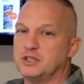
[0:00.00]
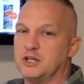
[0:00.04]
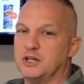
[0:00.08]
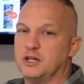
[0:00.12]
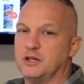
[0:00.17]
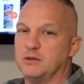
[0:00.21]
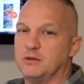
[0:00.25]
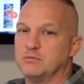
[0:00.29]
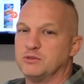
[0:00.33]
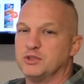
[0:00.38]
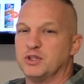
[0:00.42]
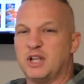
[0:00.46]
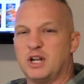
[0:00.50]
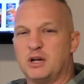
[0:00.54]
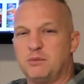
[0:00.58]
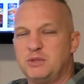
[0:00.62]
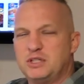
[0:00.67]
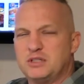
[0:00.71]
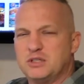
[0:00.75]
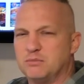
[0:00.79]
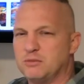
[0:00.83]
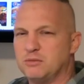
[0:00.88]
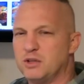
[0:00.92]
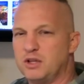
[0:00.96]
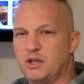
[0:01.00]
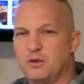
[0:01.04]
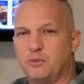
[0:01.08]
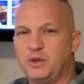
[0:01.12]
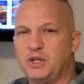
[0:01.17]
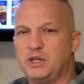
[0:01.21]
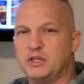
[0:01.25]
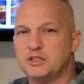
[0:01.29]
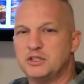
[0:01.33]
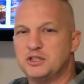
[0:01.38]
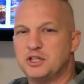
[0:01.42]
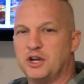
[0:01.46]
Um, so that'll be something that we
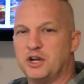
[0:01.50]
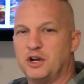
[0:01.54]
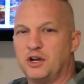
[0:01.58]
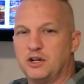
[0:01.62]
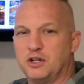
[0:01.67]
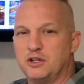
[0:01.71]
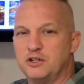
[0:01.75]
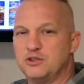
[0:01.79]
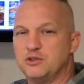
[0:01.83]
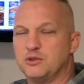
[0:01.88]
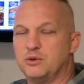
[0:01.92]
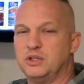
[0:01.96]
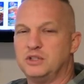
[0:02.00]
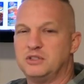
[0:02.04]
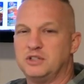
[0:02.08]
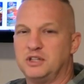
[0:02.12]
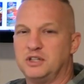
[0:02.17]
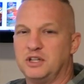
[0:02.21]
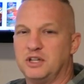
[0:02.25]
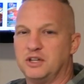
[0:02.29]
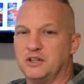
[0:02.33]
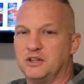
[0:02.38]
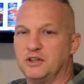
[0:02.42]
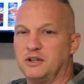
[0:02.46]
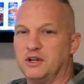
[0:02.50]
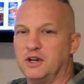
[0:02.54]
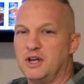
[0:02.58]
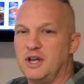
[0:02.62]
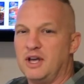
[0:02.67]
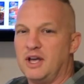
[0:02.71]
can share and enjoy together